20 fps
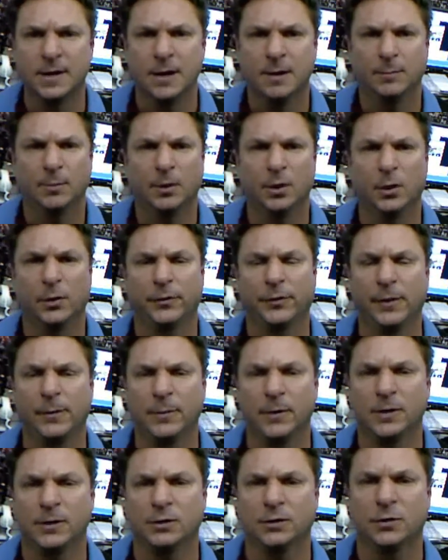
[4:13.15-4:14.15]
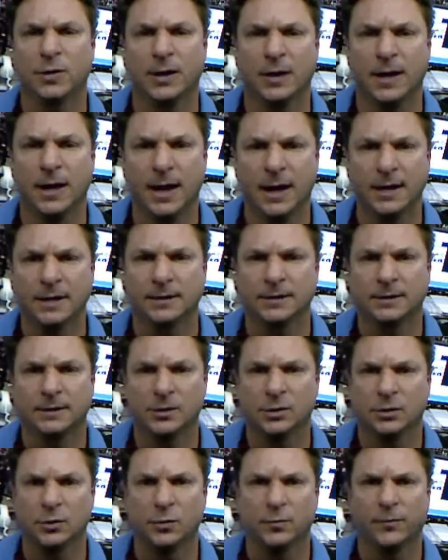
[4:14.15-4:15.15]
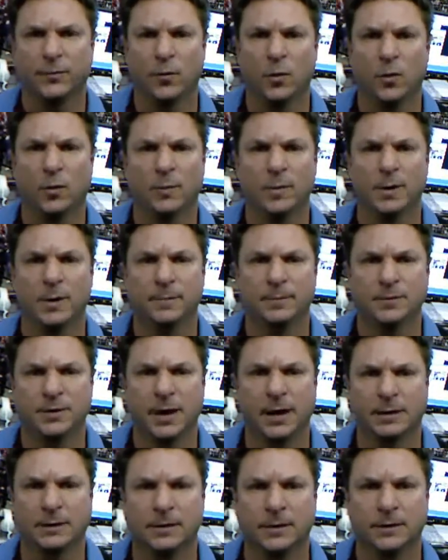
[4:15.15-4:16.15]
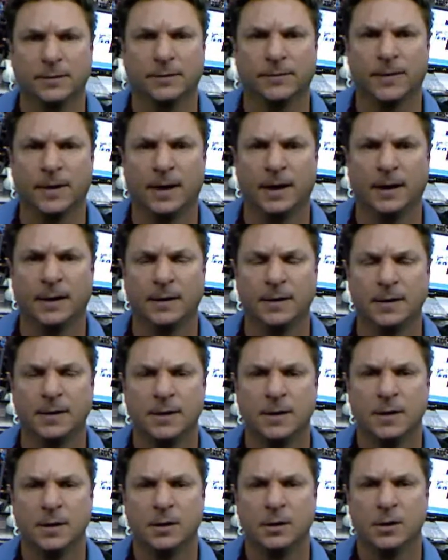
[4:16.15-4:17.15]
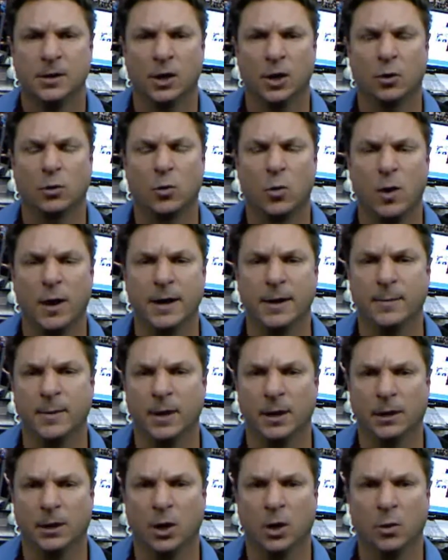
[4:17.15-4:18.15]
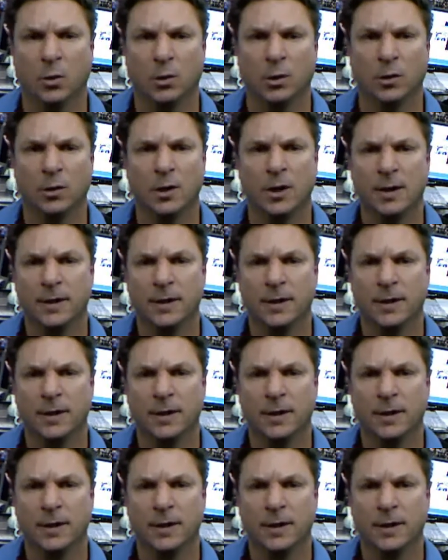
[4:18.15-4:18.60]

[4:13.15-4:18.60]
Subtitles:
below some of these trend lines to form an objective, you know, quite a bit lower.